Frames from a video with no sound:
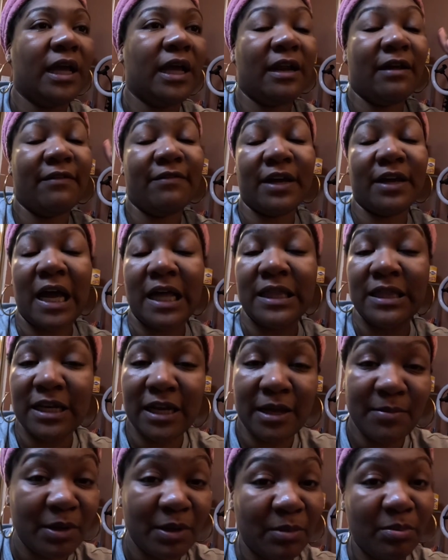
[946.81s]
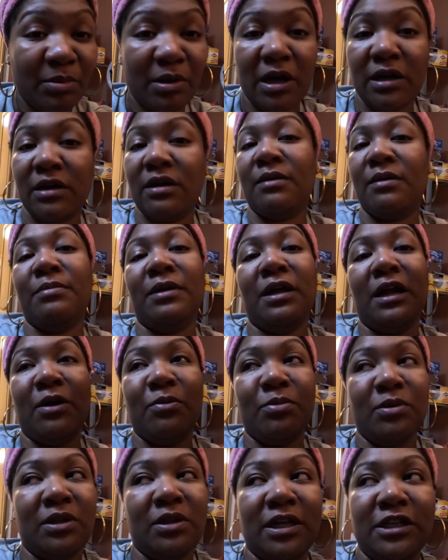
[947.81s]
And I forgot the name of the product, but I
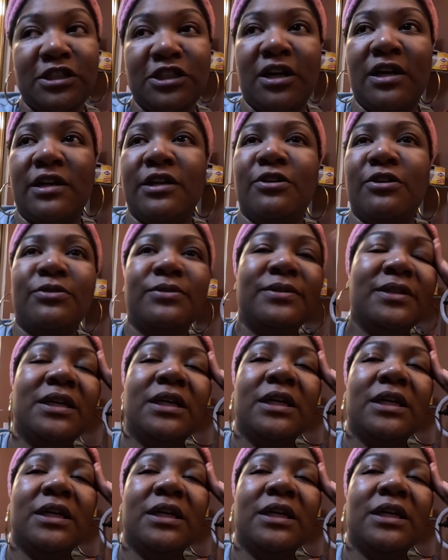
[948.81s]
will let you know.